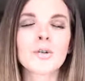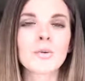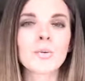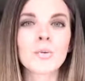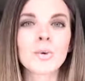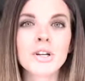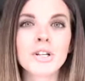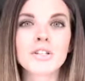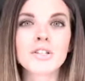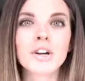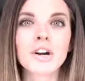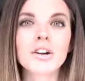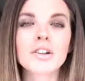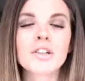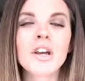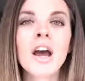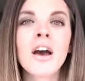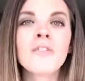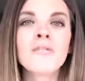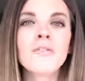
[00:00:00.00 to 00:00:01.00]

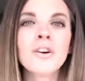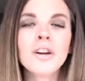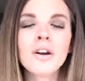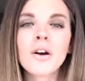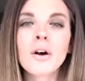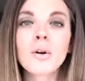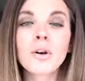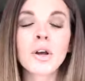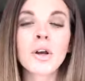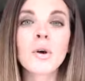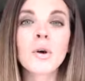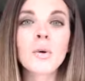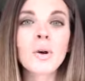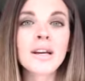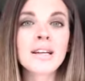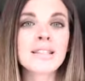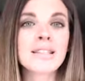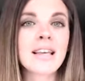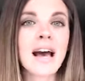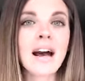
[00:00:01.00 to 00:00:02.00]
research. Figure out who
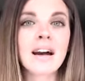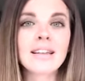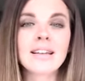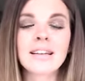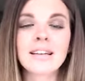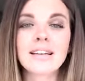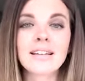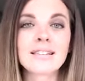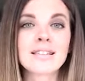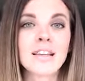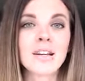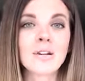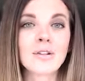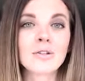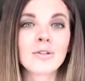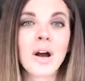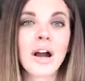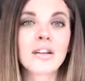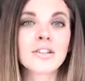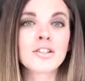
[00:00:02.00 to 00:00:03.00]
exactly it is that you're
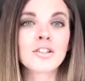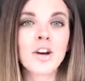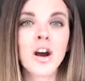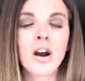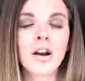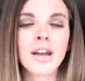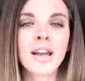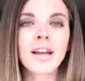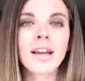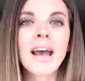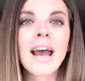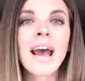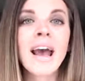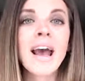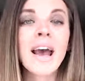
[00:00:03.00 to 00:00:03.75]
trying to target